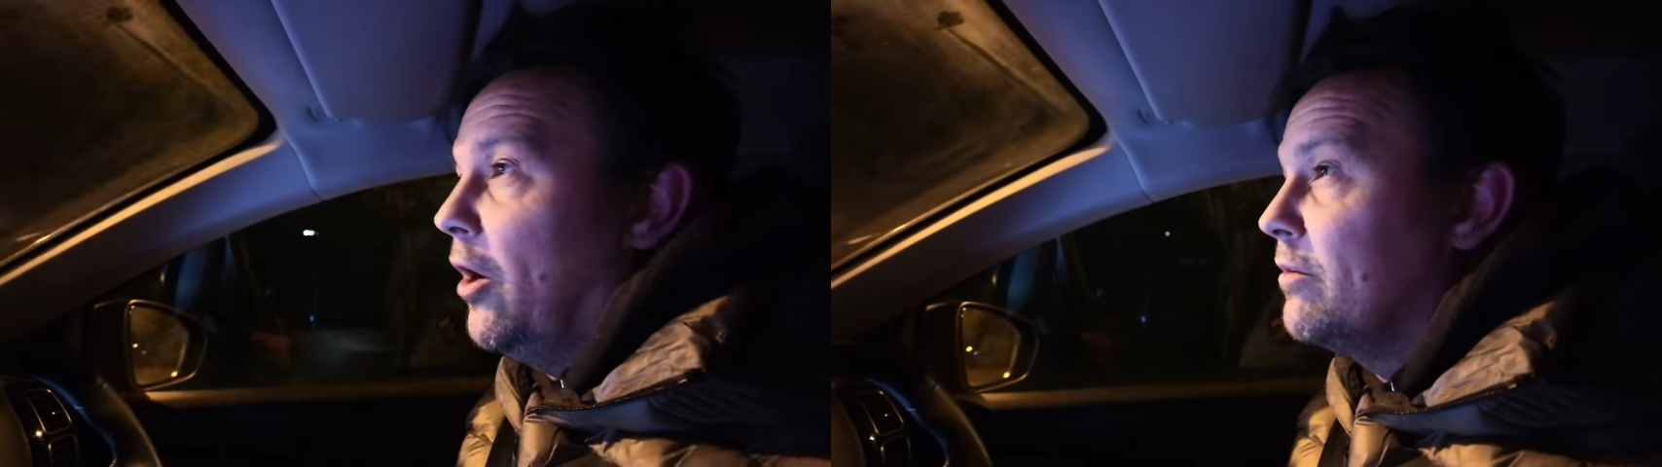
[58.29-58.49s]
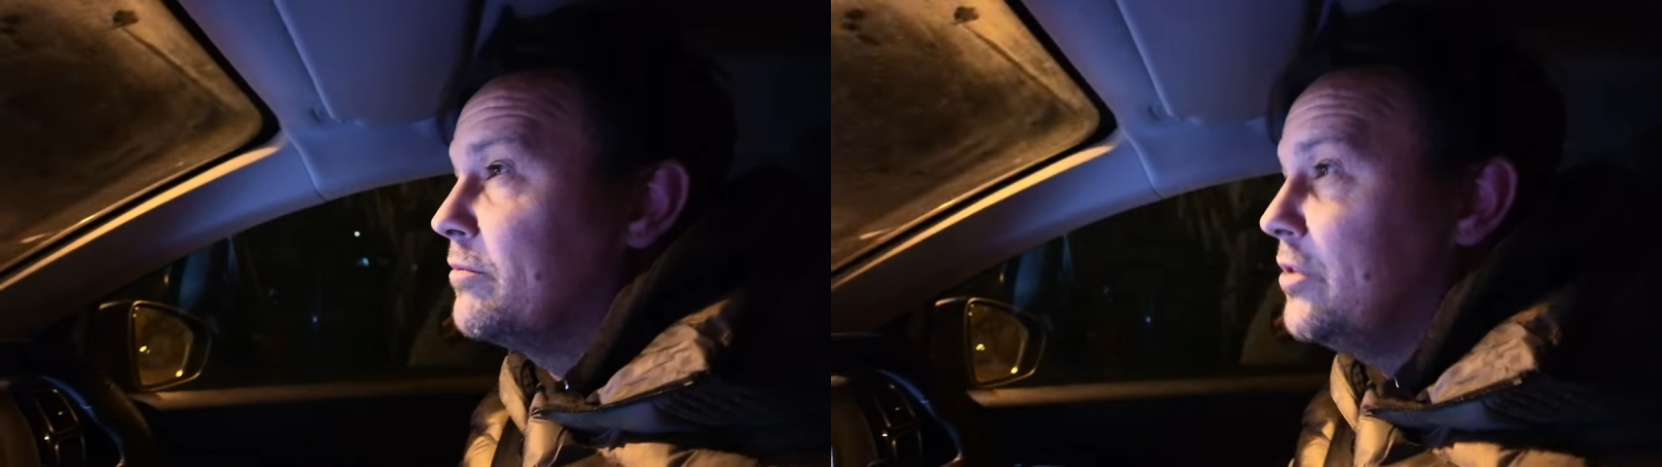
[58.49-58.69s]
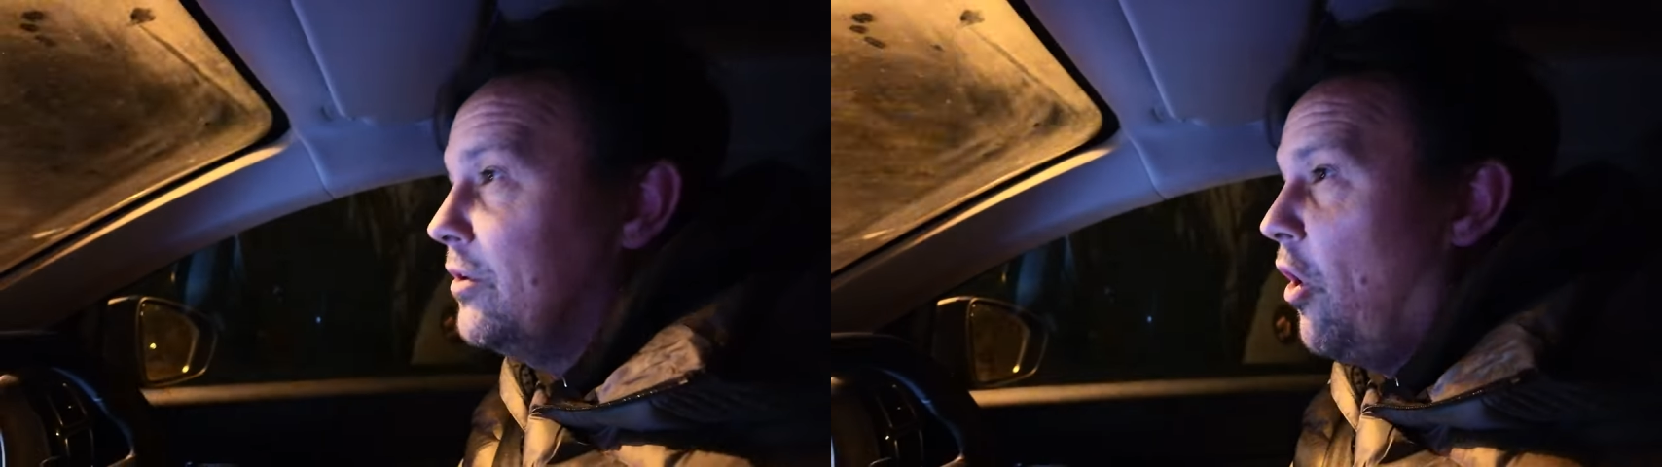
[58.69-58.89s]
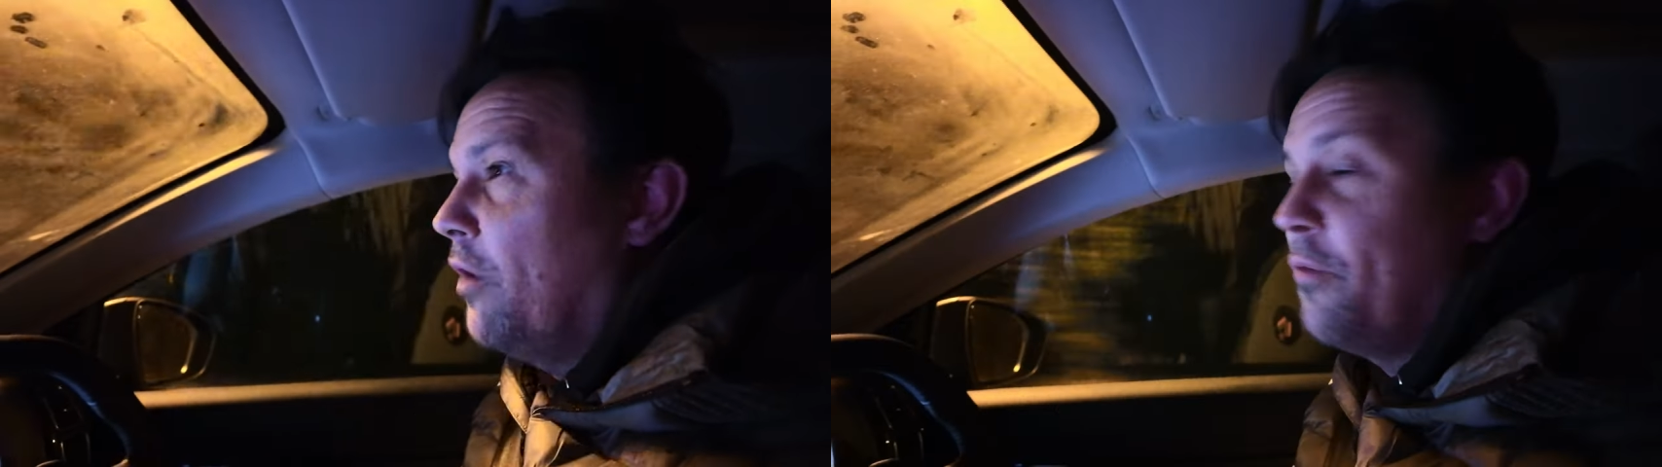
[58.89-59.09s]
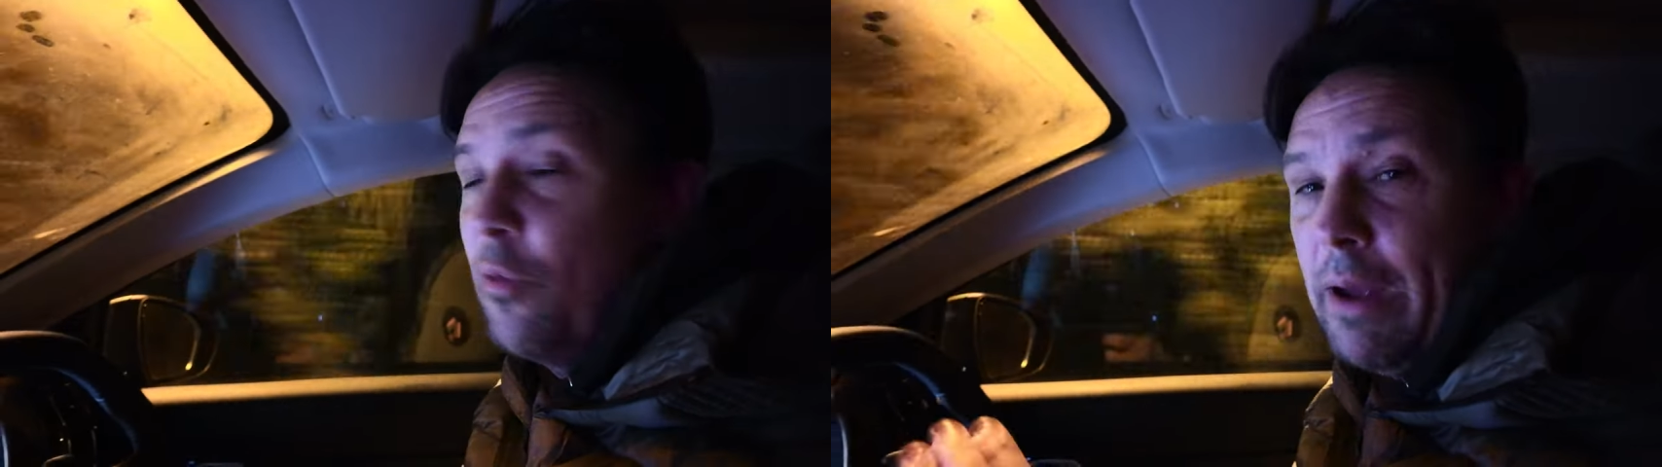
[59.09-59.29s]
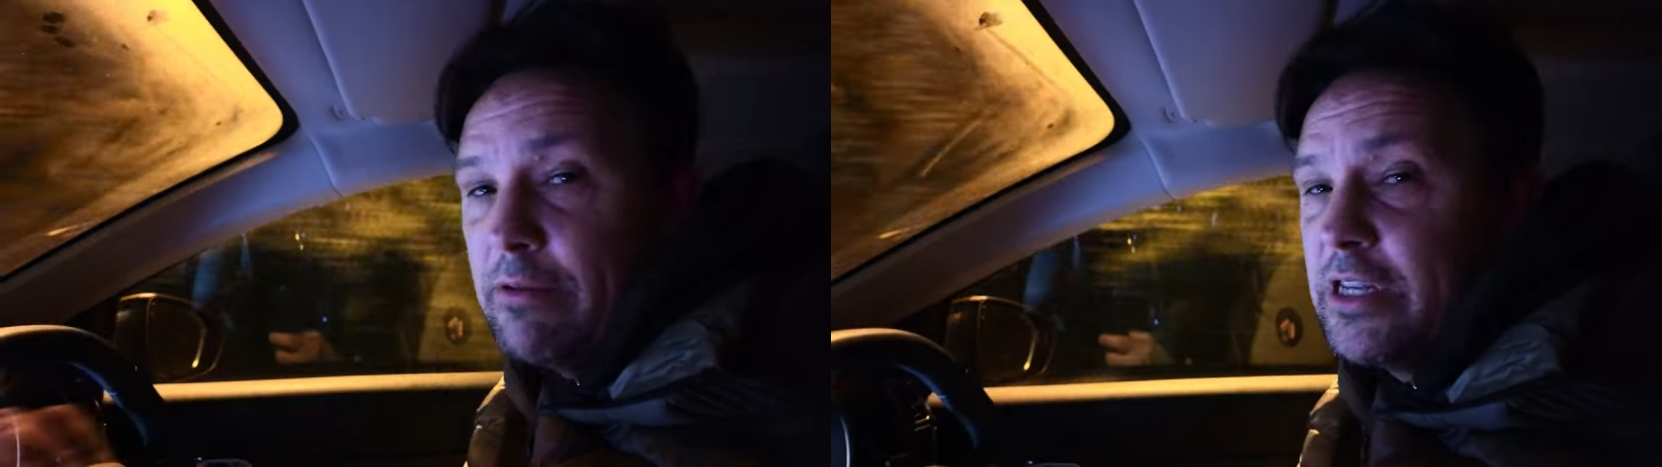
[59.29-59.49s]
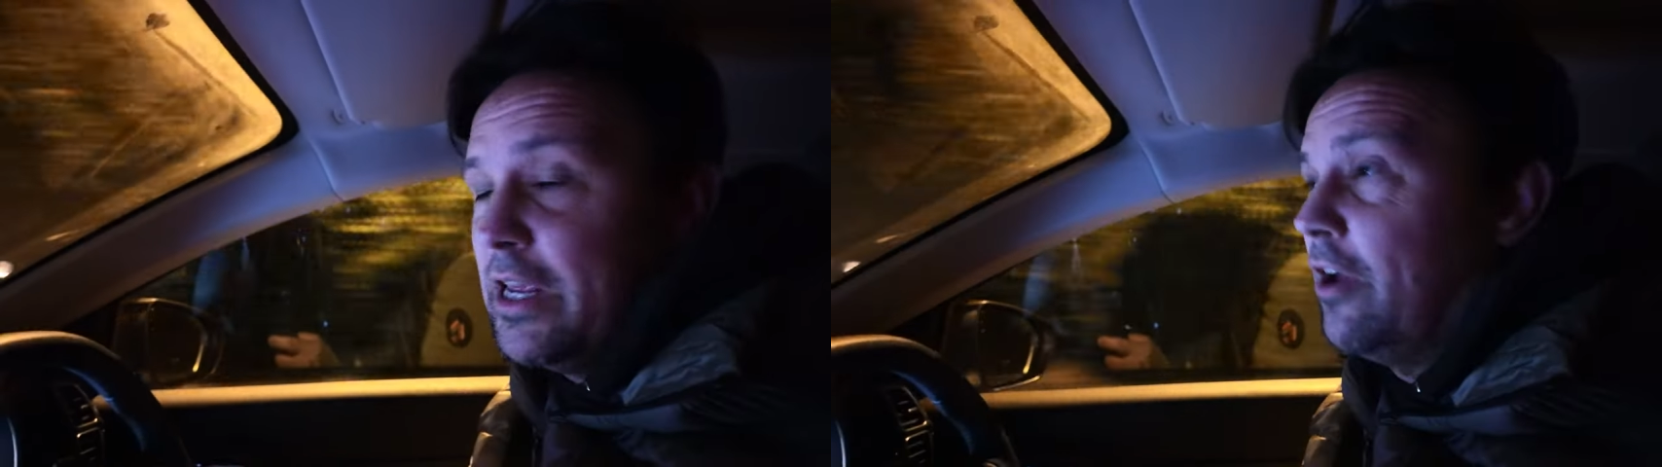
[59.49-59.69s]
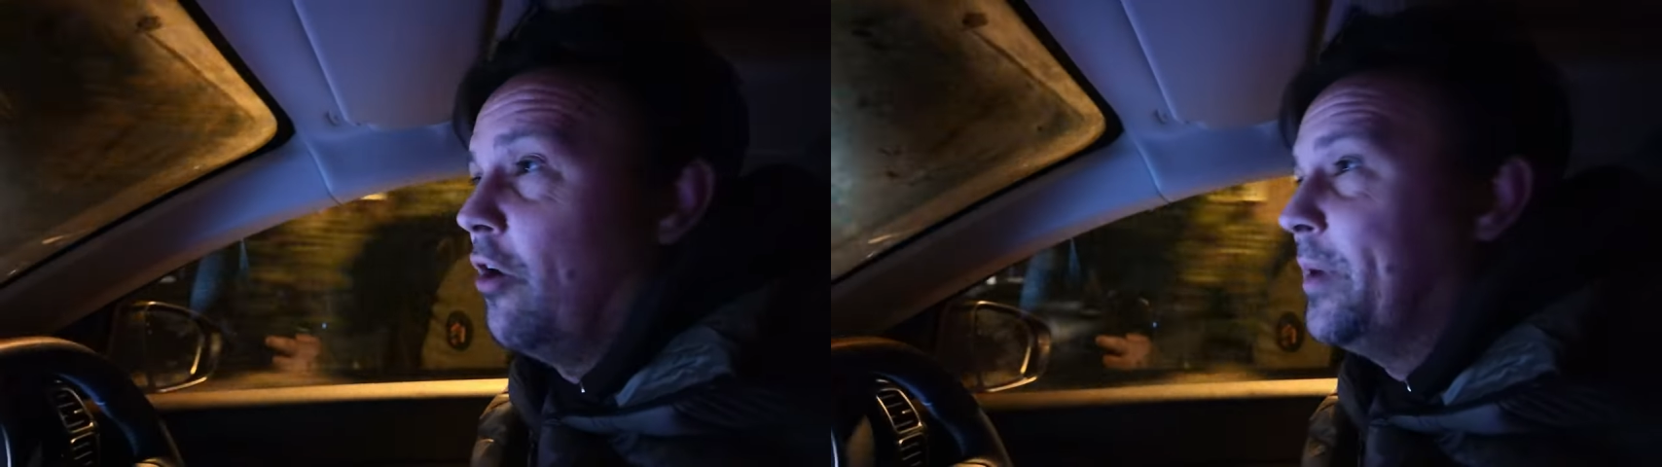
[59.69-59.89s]
I I thought that was
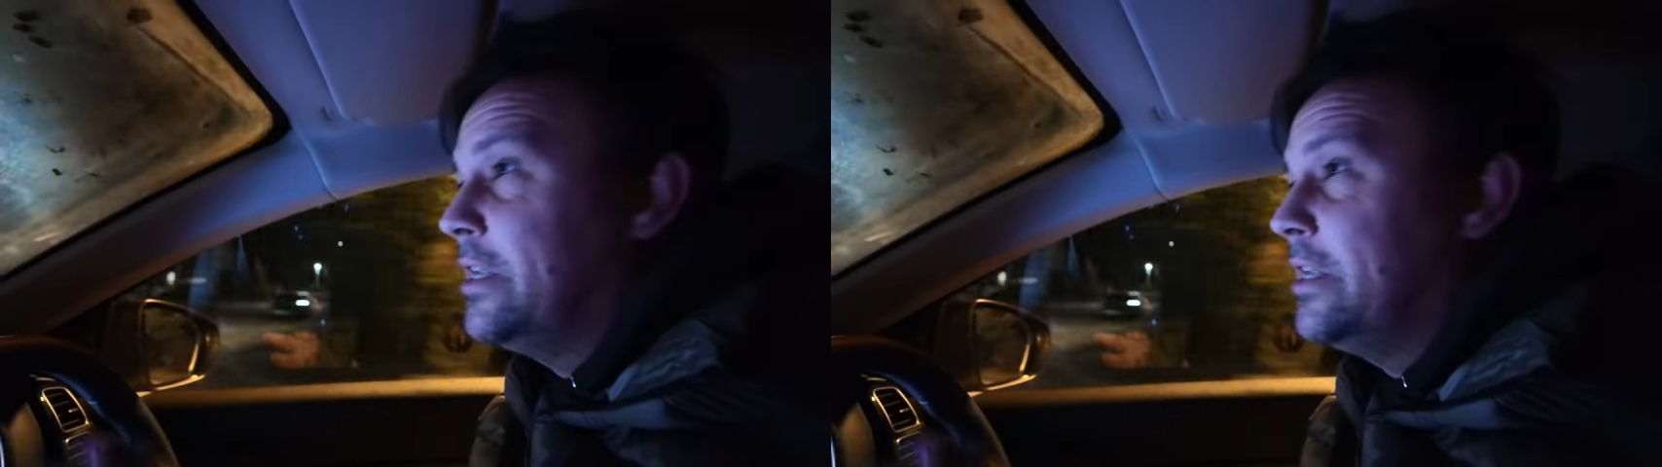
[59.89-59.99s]
it. I've